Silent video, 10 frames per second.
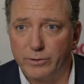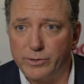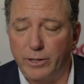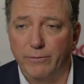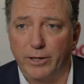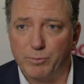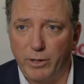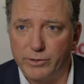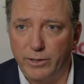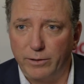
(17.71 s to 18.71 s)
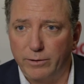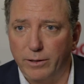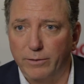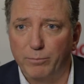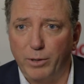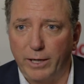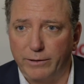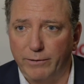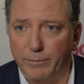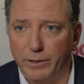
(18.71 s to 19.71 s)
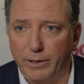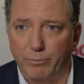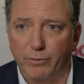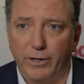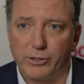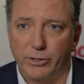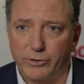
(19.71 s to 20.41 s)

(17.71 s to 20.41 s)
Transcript: Senior Vice President of Product Development and Professional